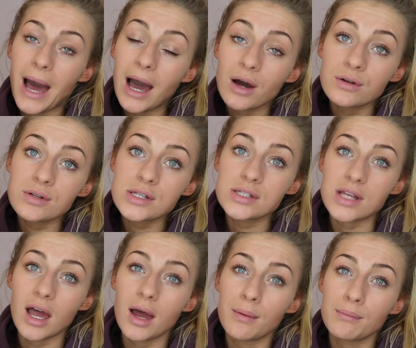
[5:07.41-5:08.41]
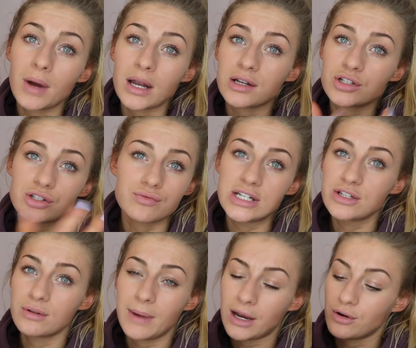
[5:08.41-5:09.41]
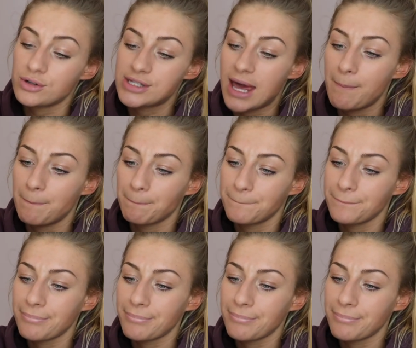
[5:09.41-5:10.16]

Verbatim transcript: pounds um, and I'll just redo the macros then.